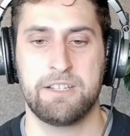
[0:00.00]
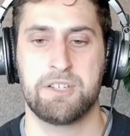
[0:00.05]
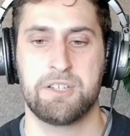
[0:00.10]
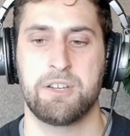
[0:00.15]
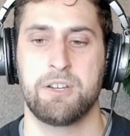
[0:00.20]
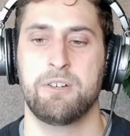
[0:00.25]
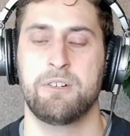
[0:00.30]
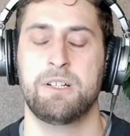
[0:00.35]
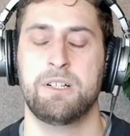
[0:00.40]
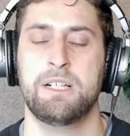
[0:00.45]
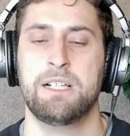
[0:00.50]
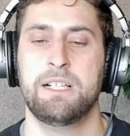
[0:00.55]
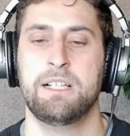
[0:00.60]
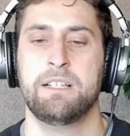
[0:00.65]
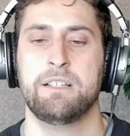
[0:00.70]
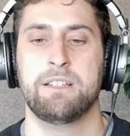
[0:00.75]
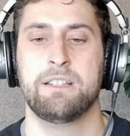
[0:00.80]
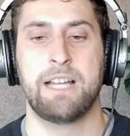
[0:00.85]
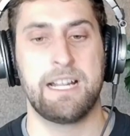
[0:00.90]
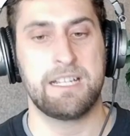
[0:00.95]
So
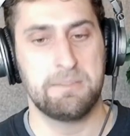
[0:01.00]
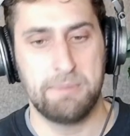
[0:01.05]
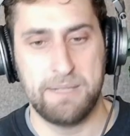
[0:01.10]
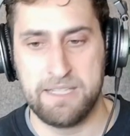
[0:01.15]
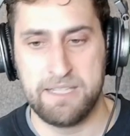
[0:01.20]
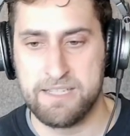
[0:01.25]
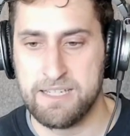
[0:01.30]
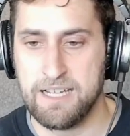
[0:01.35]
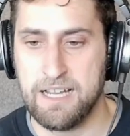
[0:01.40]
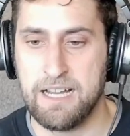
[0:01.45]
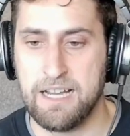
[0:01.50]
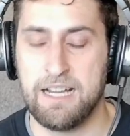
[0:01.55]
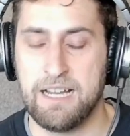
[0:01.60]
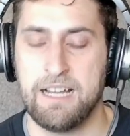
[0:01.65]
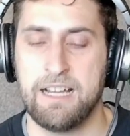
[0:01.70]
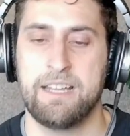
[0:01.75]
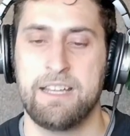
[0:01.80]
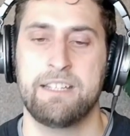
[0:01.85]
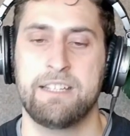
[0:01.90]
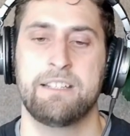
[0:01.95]
that's
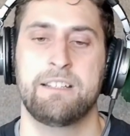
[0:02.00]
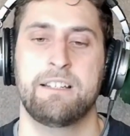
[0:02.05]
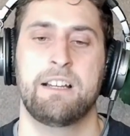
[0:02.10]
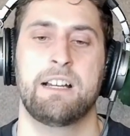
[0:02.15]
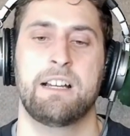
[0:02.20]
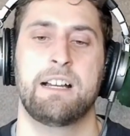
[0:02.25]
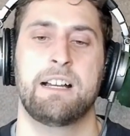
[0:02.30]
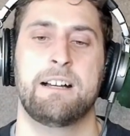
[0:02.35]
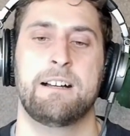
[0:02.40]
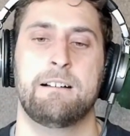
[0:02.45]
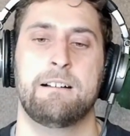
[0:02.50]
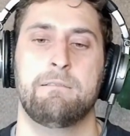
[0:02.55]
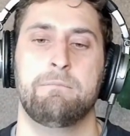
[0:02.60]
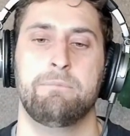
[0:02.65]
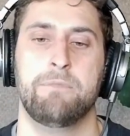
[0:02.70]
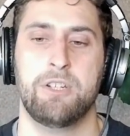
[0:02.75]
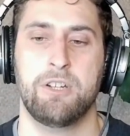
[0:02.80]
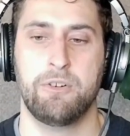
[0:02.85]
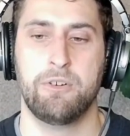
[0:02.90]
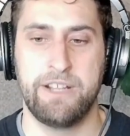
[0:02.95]

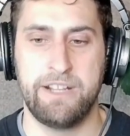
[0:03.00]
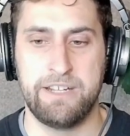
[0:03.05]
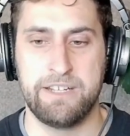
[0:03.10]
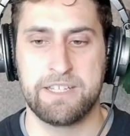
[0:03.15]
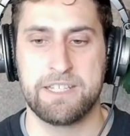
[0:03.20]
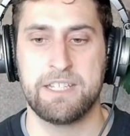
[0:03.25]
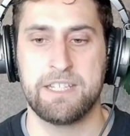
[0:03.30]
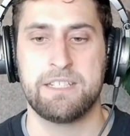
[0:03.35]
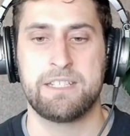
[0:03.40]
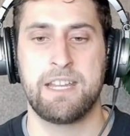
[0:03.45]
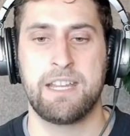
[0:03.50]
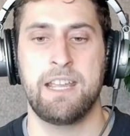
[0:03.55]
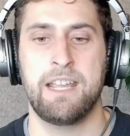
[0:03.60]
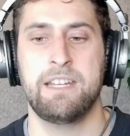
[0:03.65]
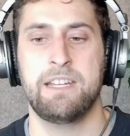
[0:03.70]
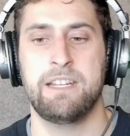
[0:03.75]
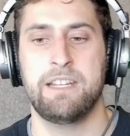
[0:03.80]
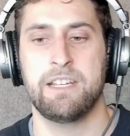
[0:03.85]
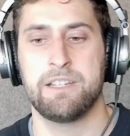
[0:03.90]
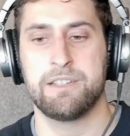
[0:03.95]
BCI.
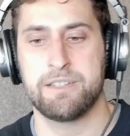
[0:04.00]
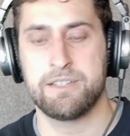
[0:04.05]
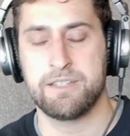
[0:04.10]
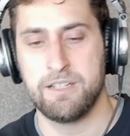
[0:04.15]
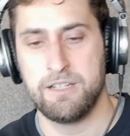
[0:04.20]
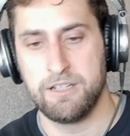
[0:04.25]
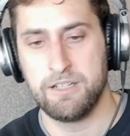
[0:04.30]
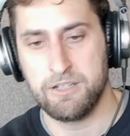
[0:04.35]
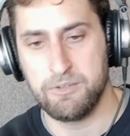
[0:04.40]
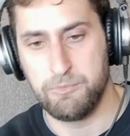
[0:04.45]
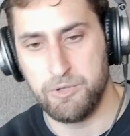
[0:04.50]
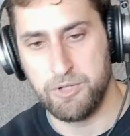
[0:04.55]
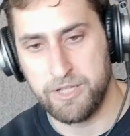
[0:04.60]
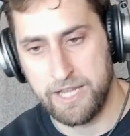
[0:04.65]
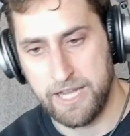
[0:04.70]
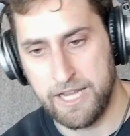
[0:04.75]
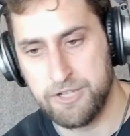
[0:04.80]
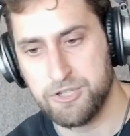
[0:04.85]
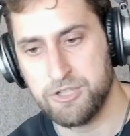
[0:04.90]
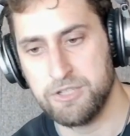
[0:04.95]
Instantaneous
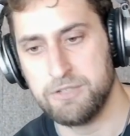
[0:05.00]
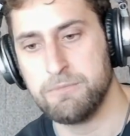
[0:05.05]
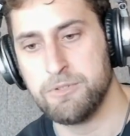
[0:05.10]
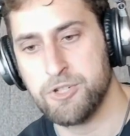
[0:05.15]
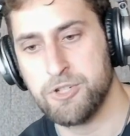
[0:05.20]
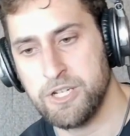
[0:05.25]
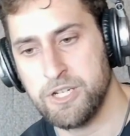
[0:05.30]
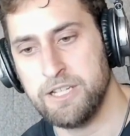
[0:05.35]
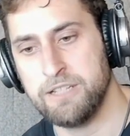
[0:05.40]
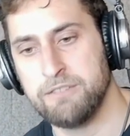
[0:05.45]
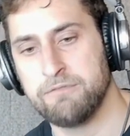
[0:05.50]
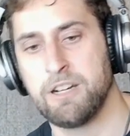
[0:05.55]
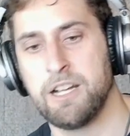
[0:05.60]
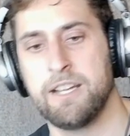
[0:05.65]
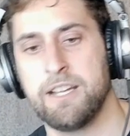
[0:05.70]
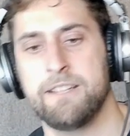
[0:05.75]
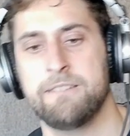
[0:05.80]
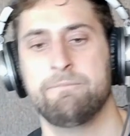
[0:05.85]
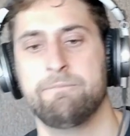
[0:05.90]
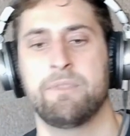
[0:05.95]
communication machine,
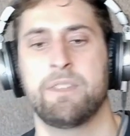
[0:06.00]
right?